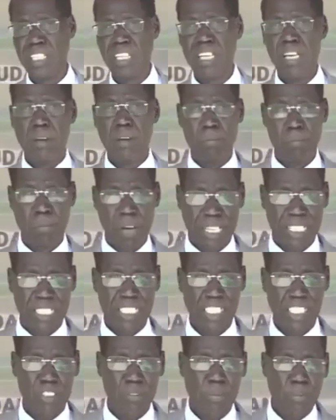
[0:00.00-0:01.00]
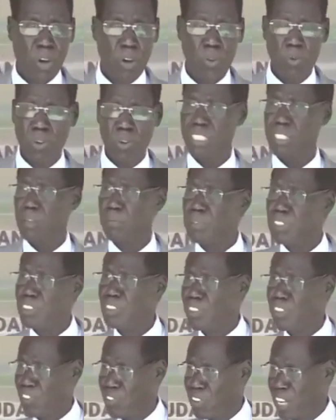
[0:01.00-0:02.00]
but in a small way, the Minister of
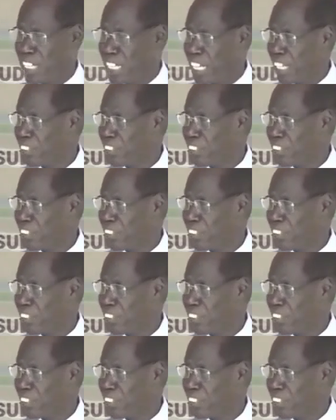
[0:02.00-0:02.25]
Finance